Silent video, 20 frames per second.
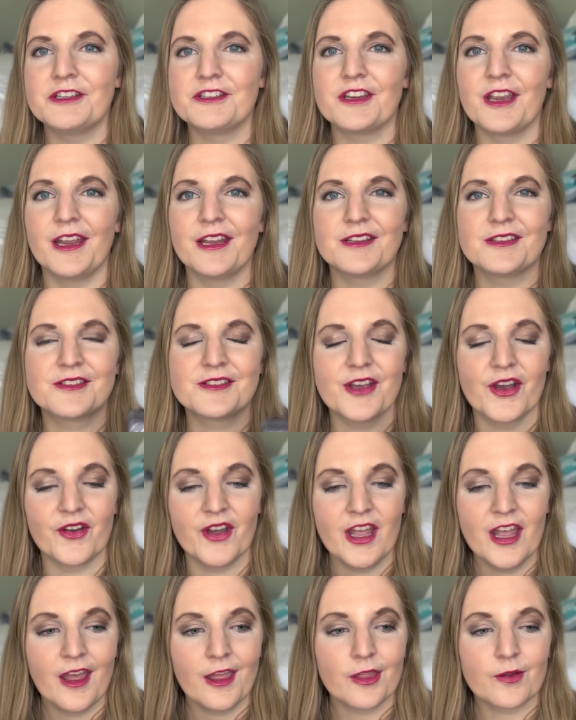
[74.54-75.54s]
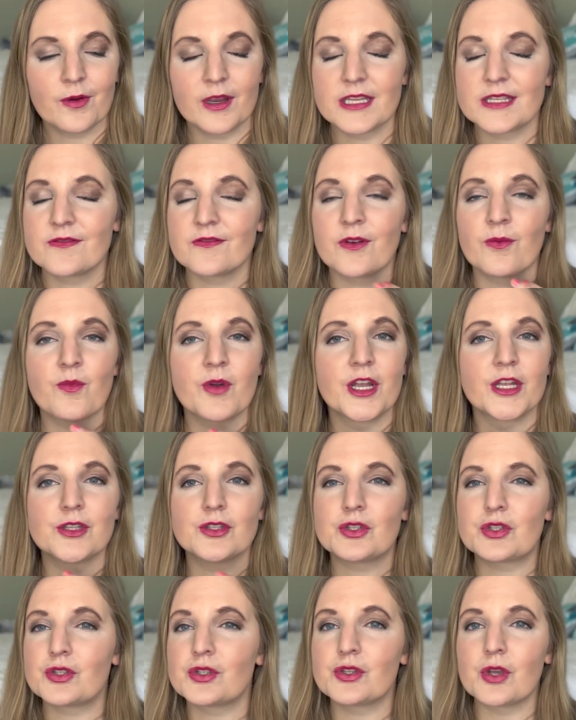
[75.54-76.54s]
shade. So the rest of them went
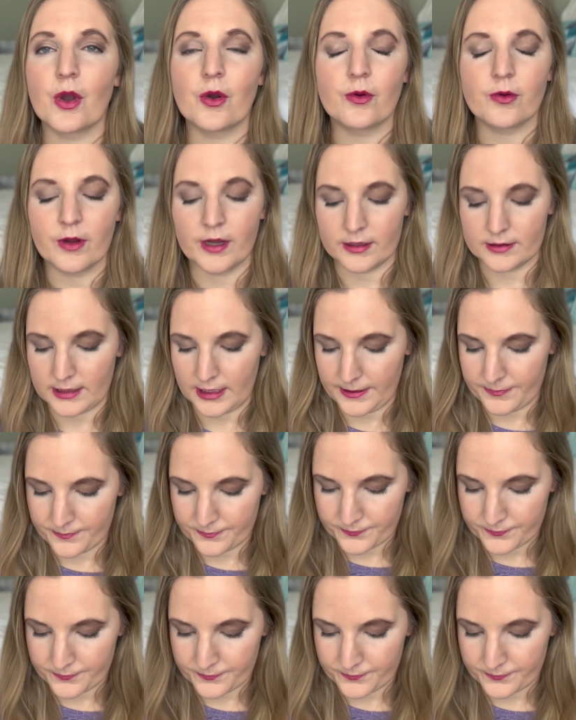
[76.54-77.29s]
so quickly.